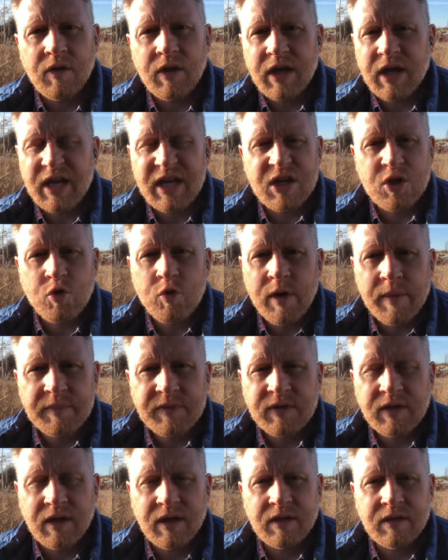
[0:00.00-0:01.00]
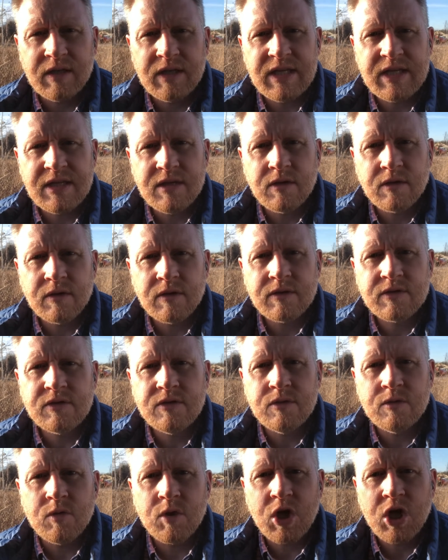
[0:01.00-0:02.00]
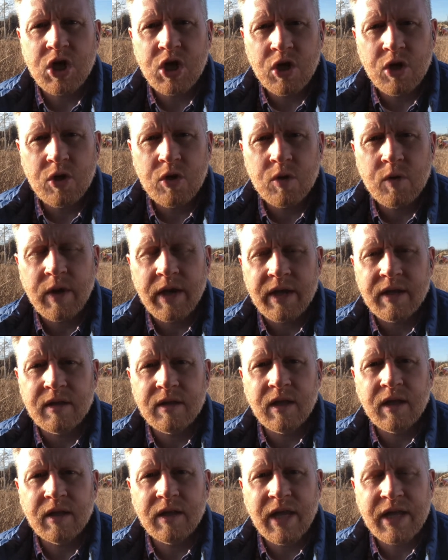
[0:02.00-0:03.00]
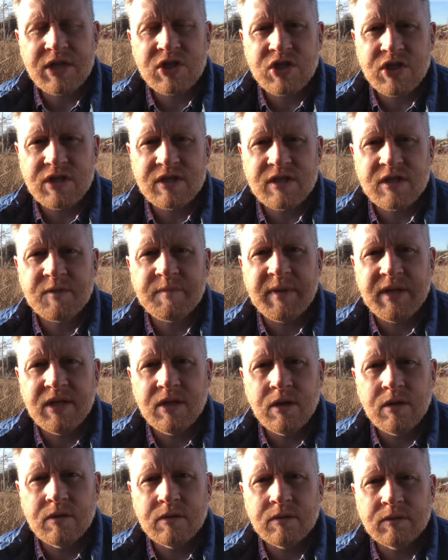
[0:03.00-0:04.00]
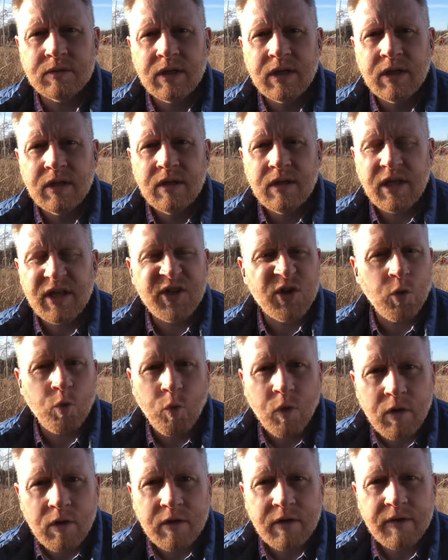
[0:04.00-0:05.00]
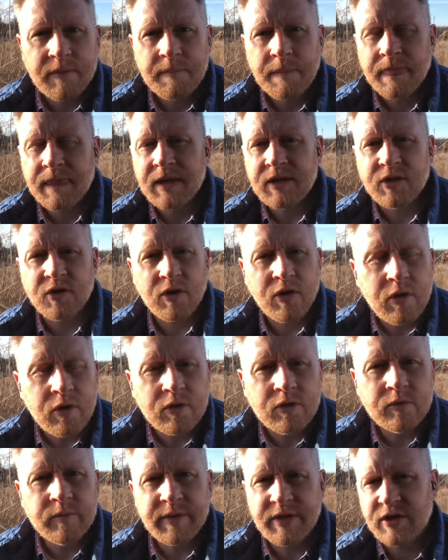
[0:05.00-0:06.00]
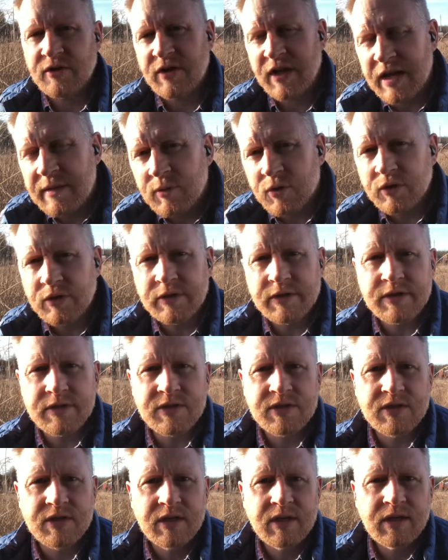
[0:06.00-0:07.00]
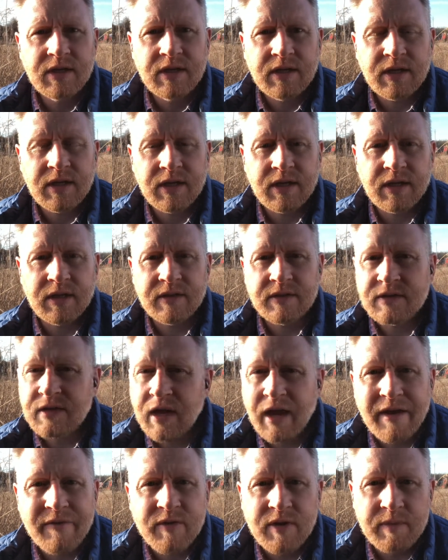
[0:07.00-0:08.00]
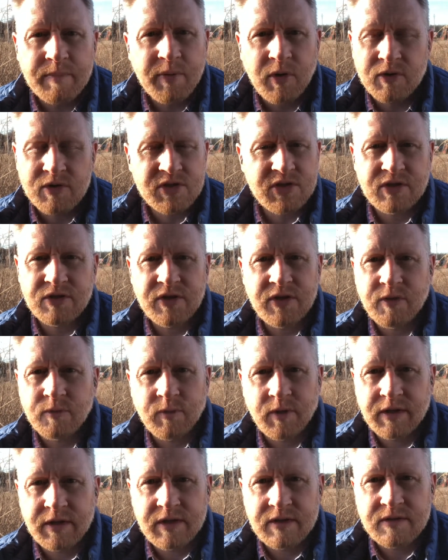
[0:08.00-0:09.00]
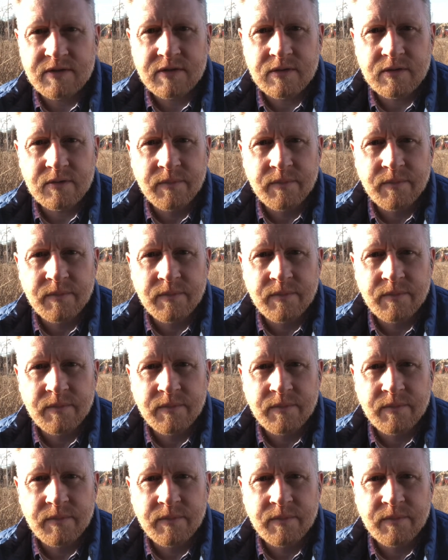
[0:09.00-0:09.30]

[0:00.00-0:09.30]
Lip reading: equipped and eager to go and let Jesus be known in your work, in your home, in your neighborhoods, to every person that you run into,